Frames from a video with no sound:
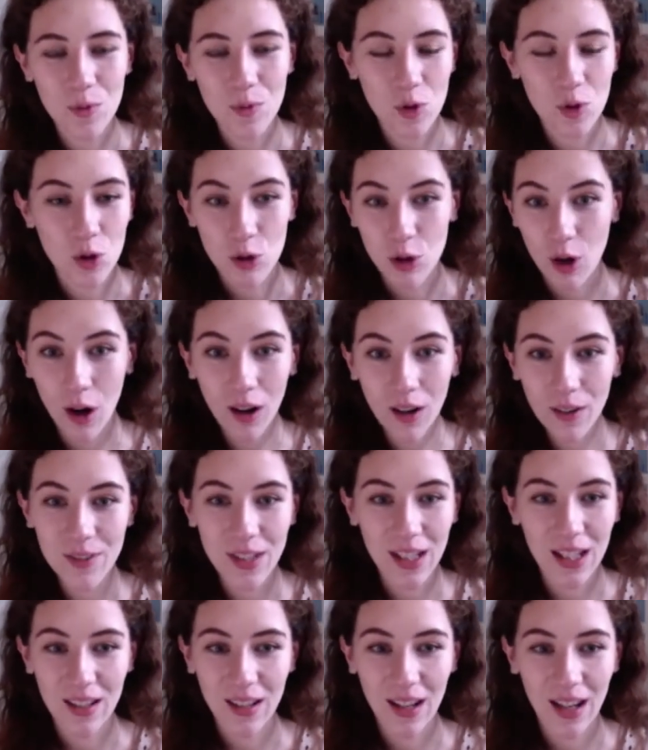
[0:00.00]

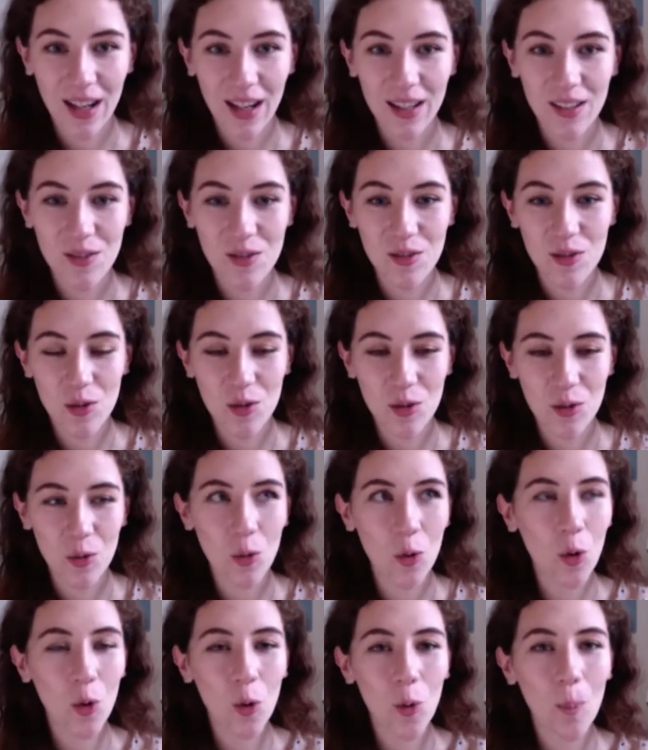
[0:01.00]
crafting and
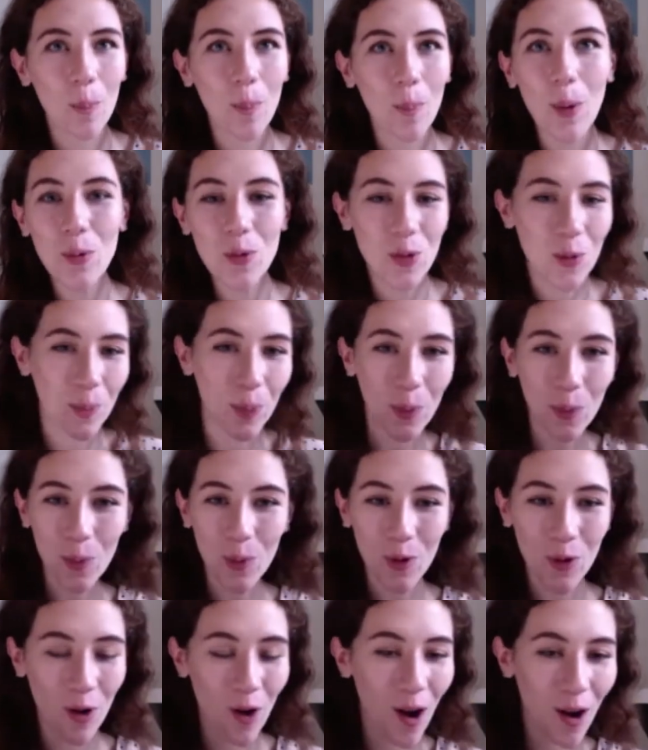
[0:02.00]
your multiple
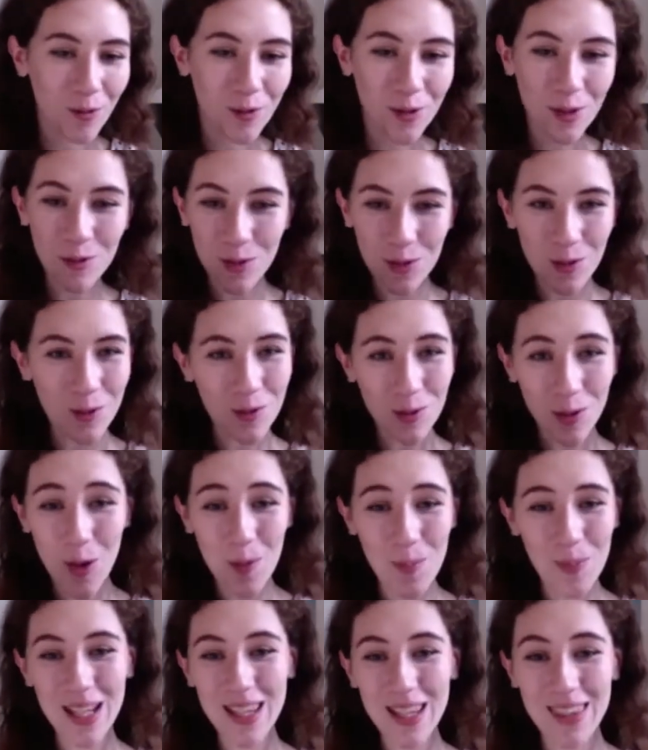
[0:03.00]
crafts. You do so
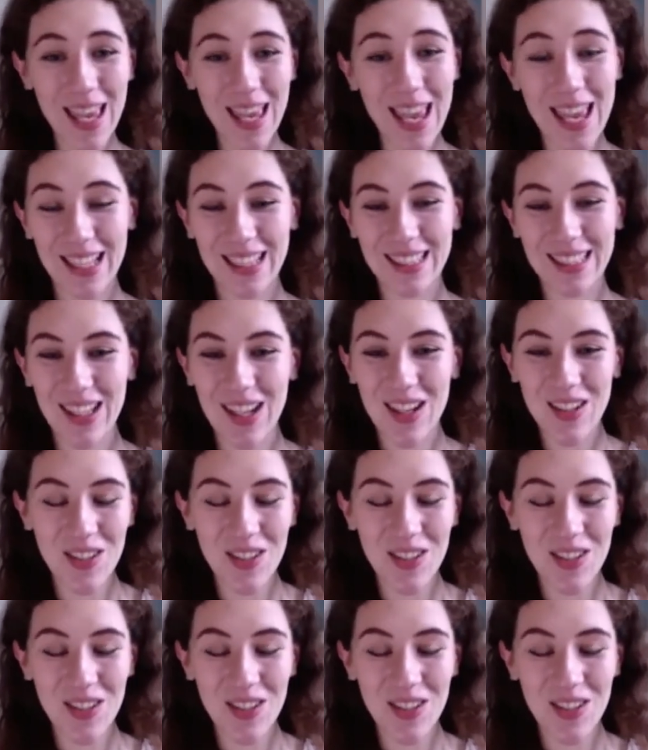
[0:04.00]
many things.